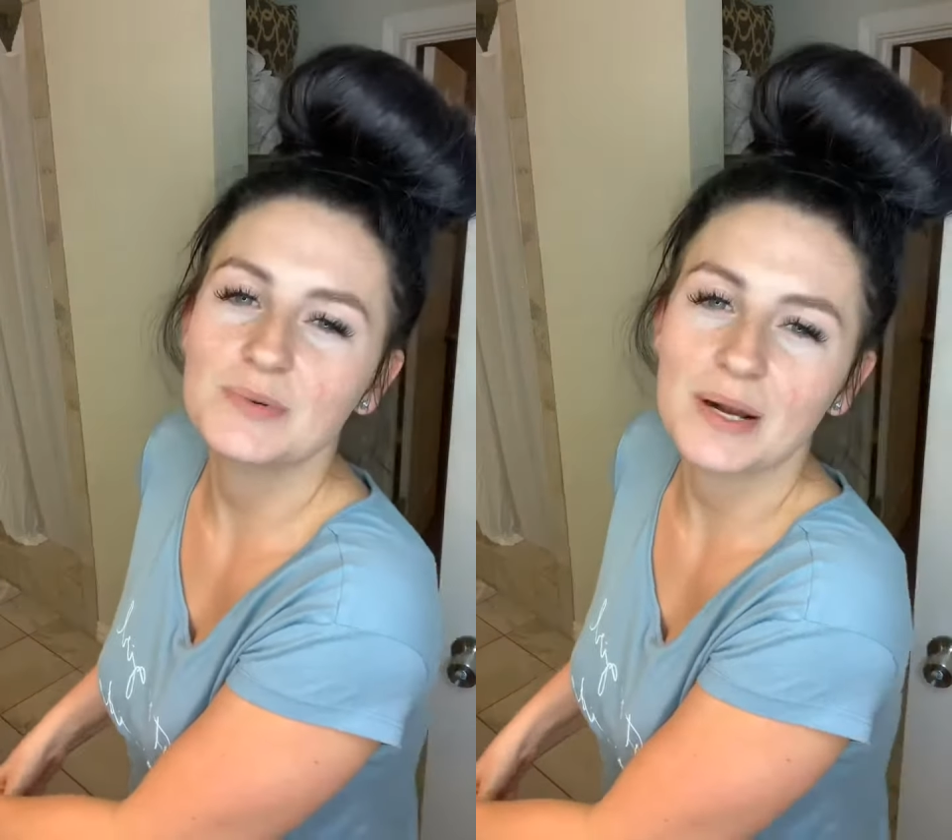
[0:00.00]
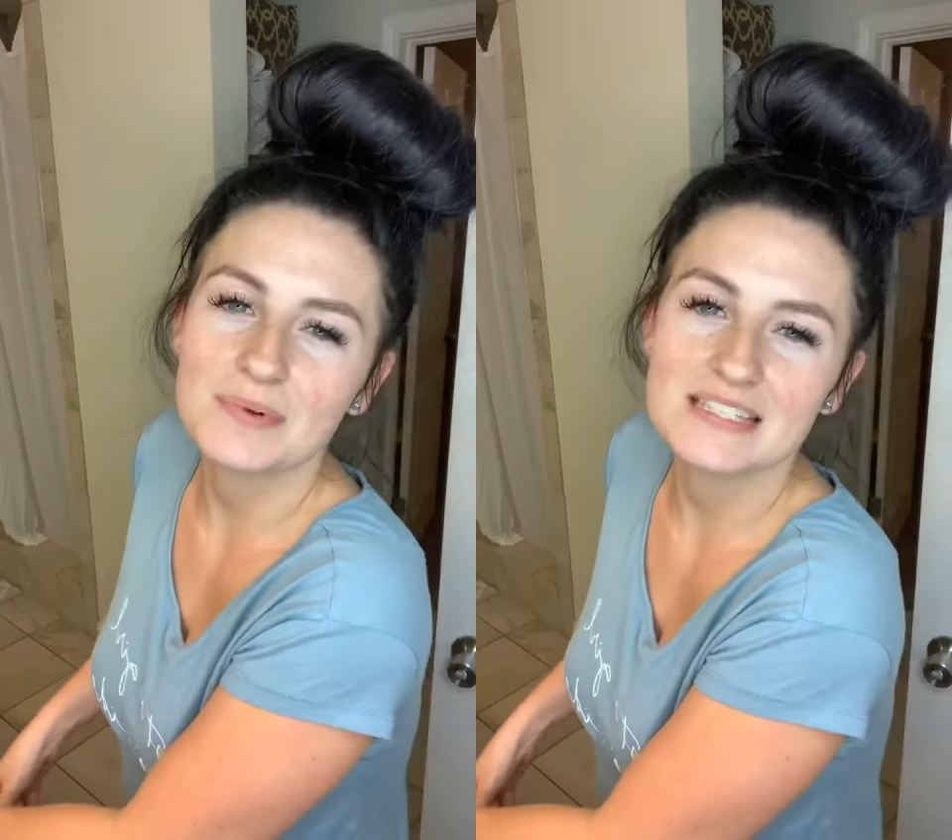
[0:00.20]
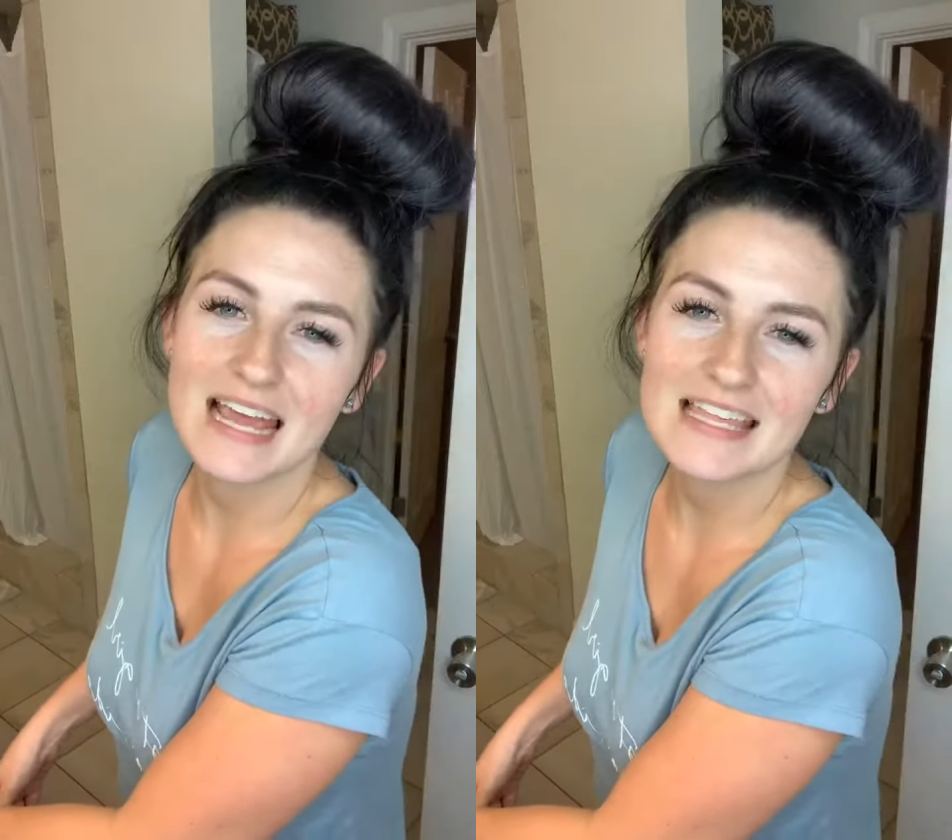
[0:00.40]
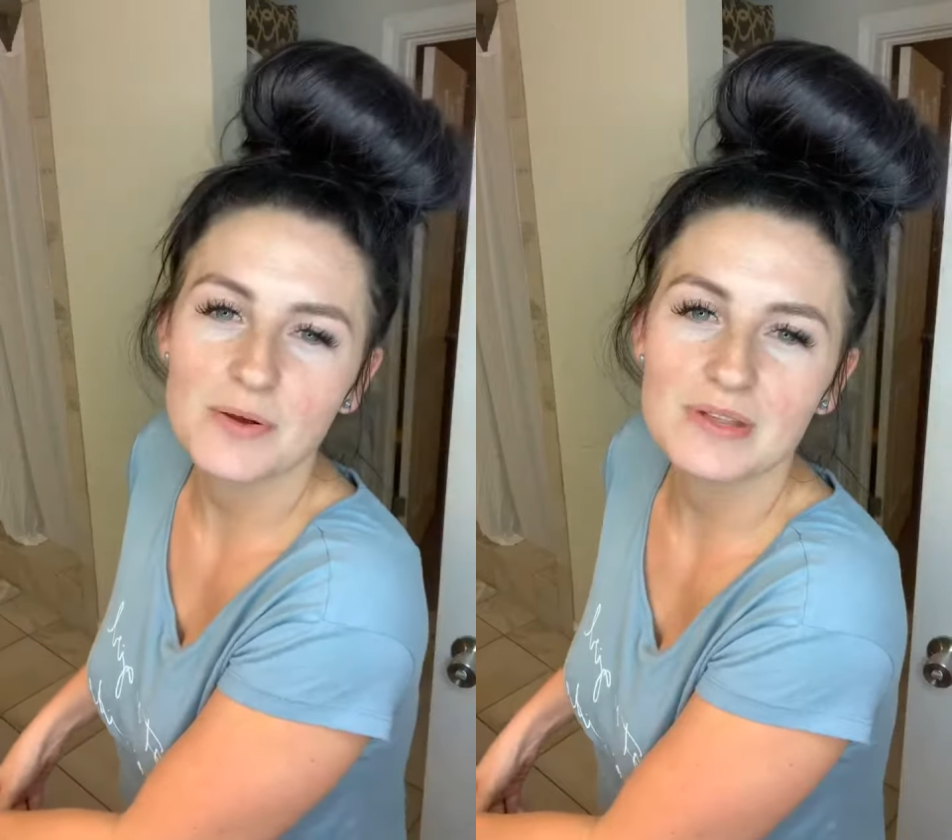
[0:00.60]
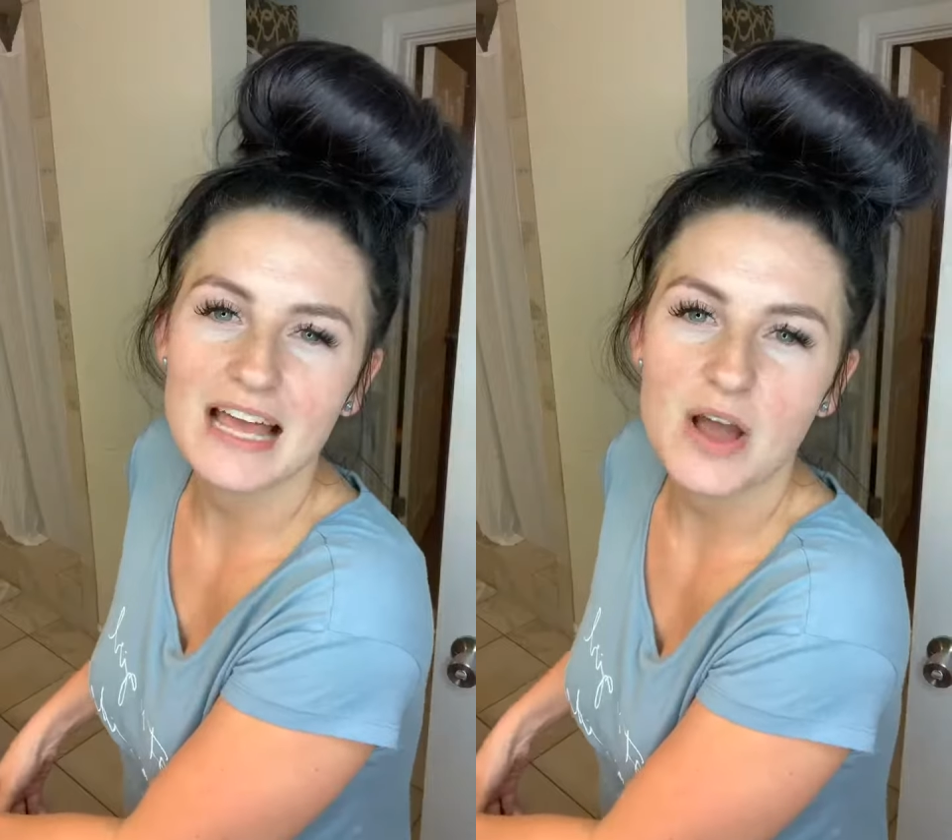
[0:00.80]
to what I was saying. They
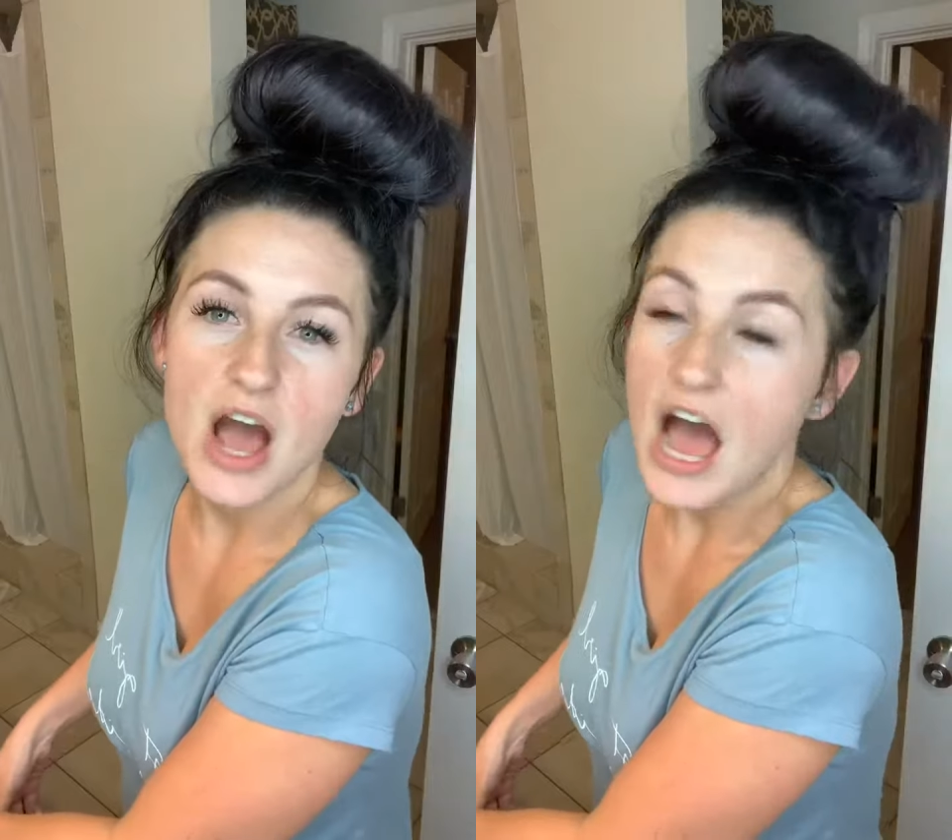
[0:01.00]
were like,